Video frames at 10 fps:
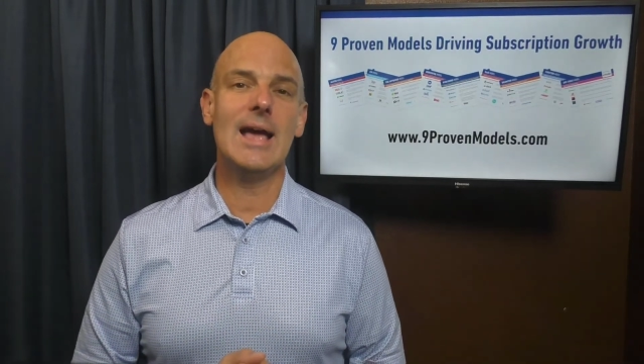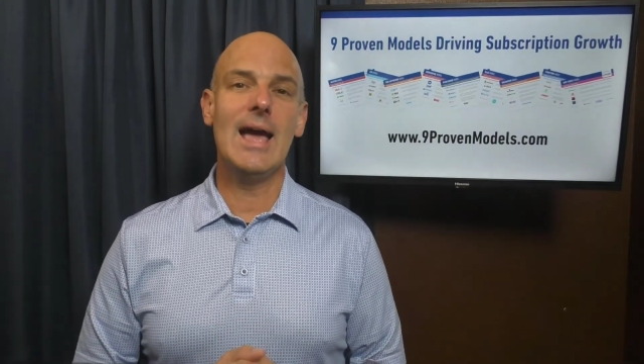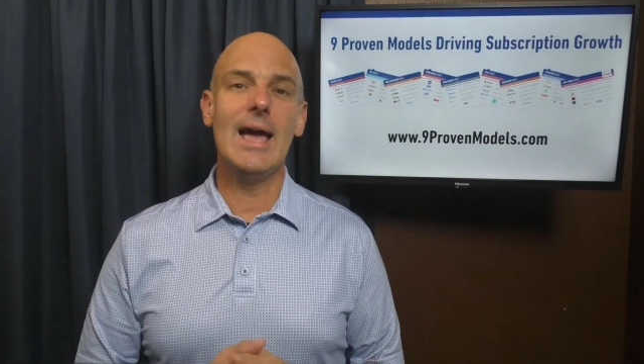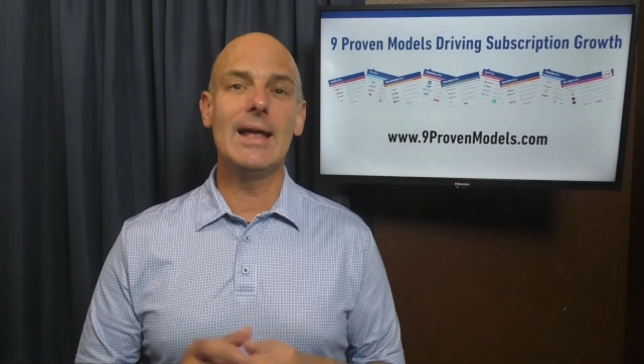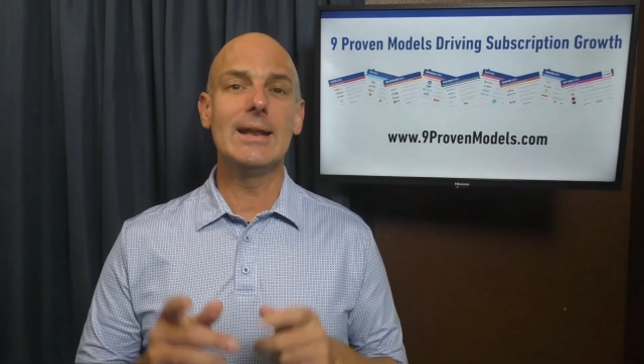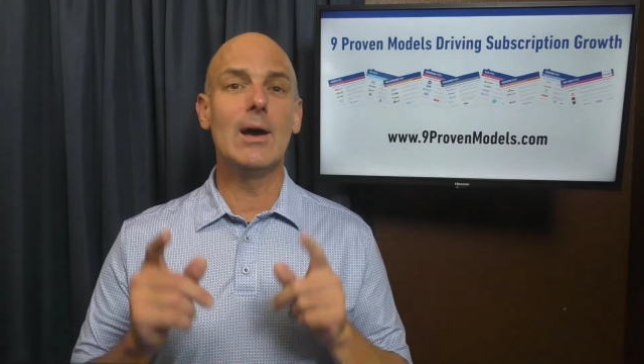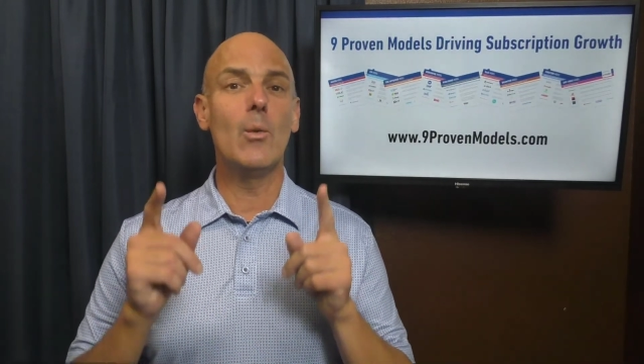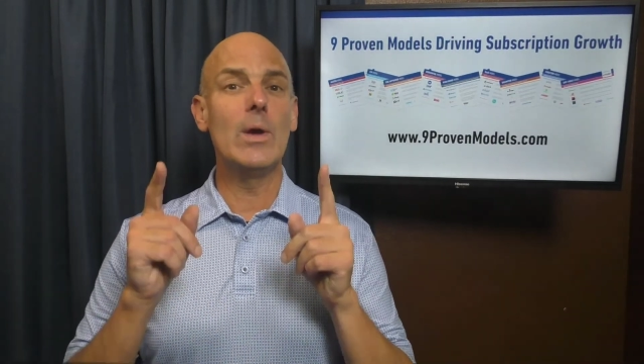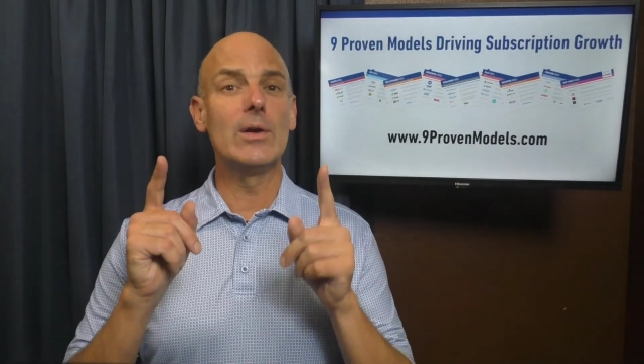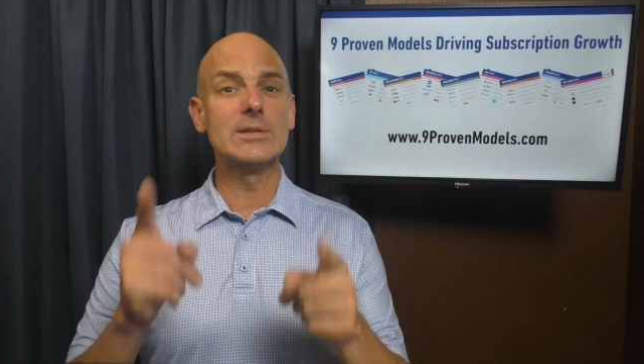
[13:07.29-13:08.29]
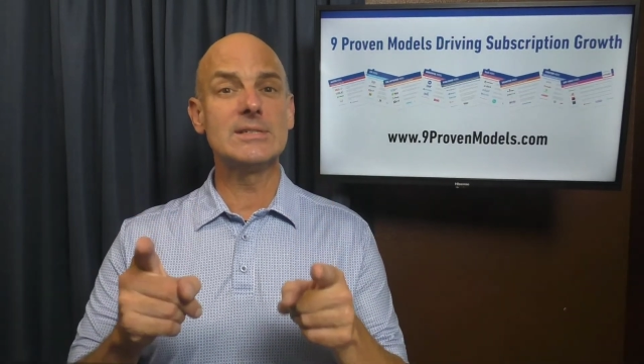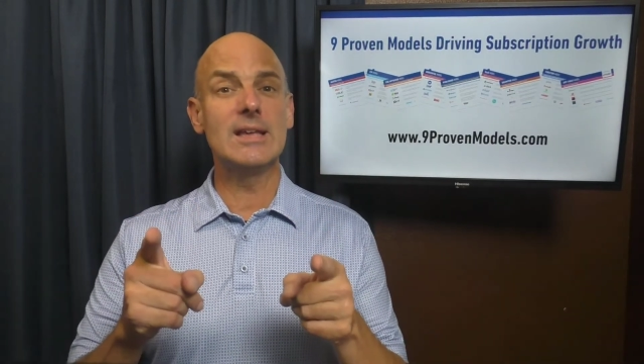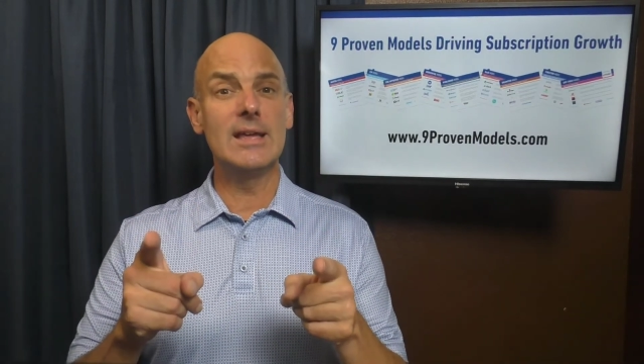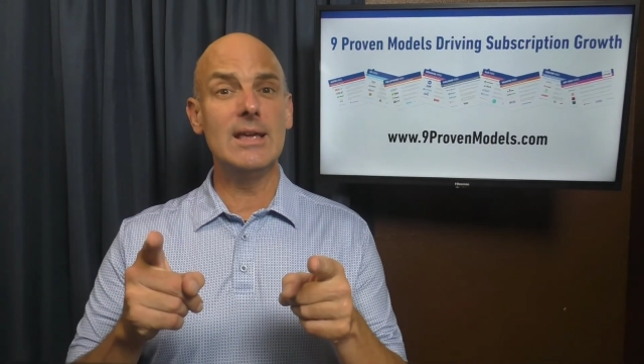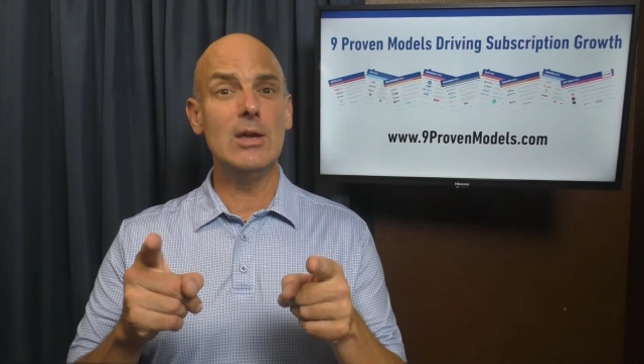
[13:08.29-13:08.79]
and we'll
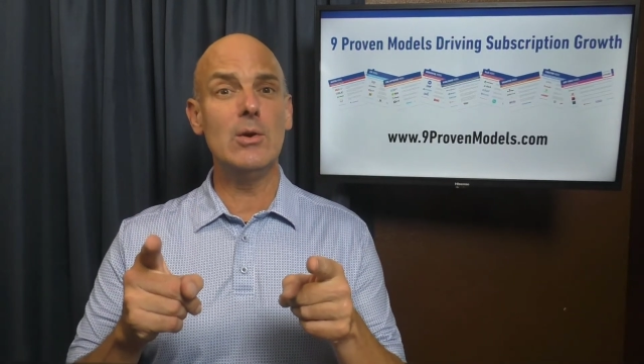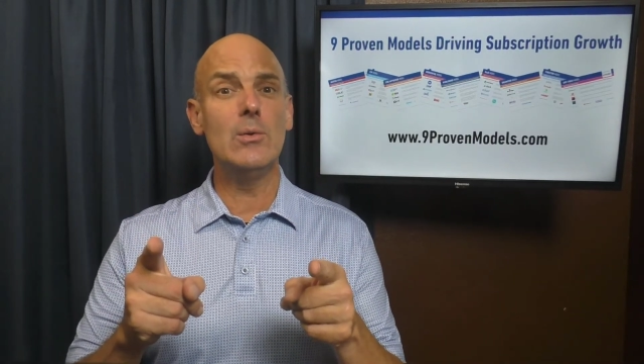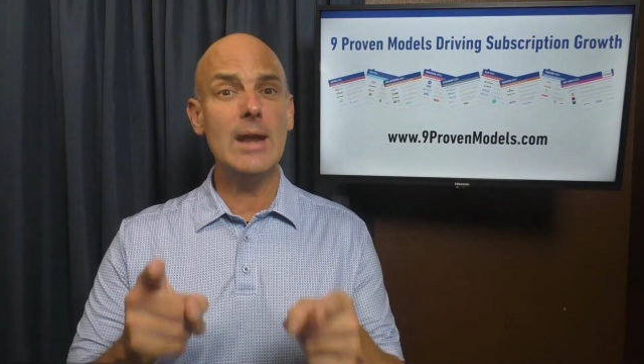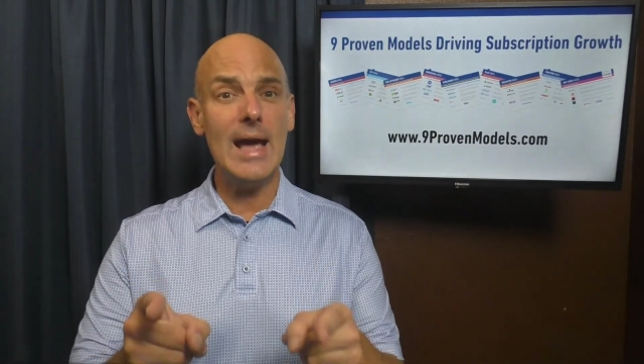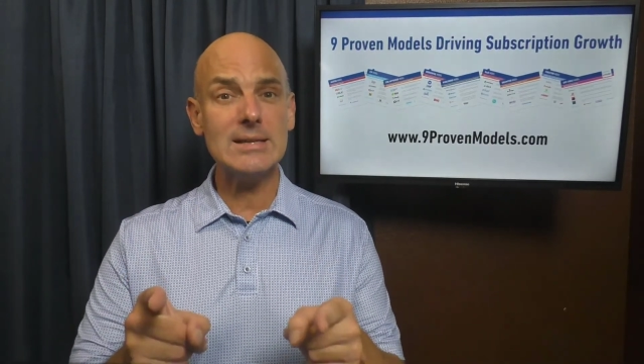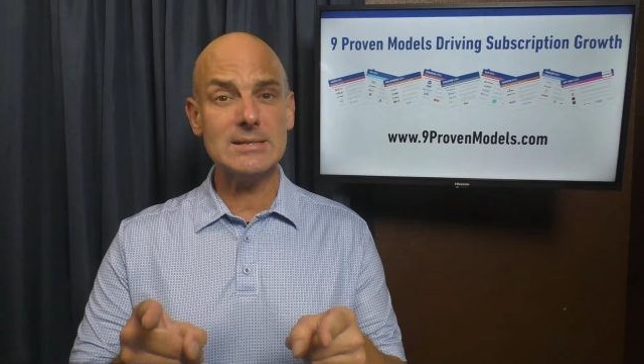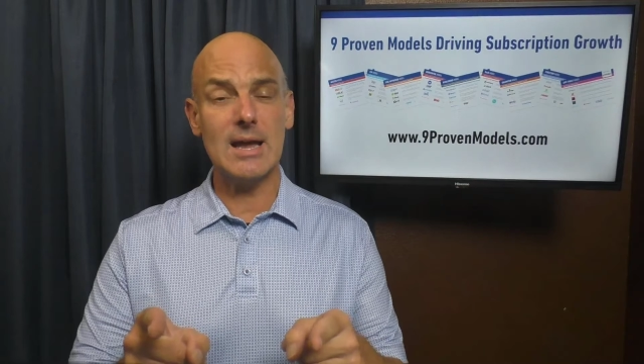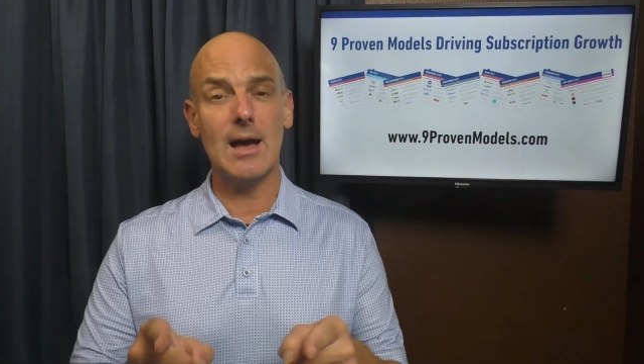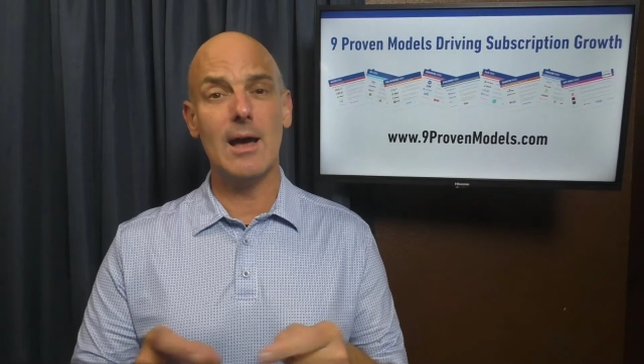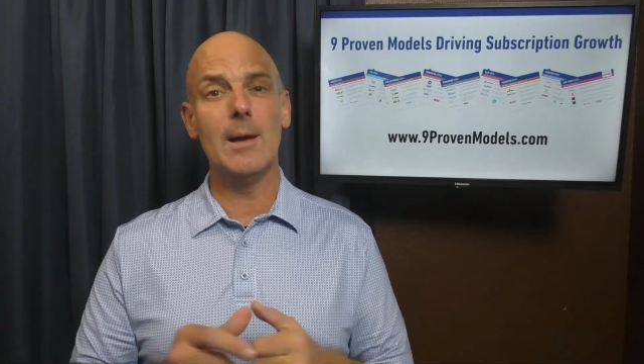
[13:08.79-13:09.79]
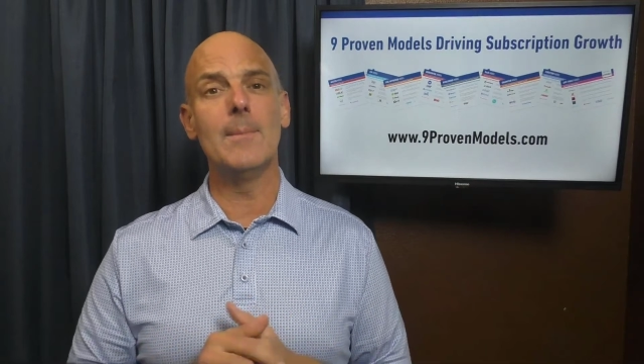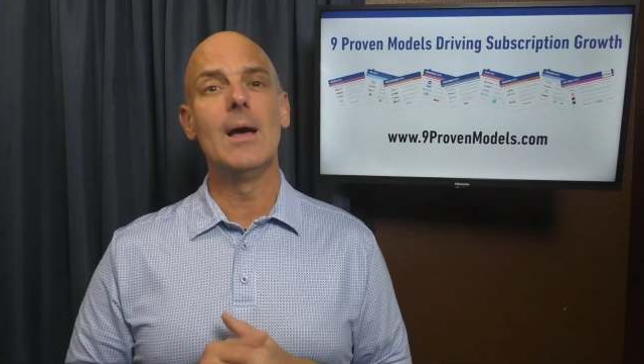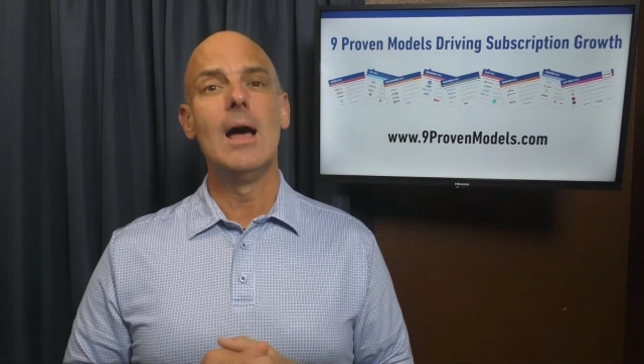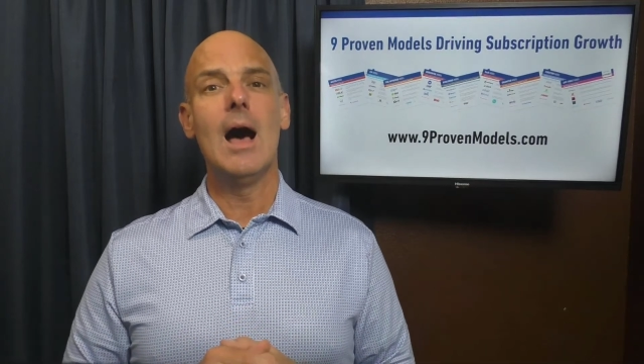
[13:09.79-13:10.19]
see you next time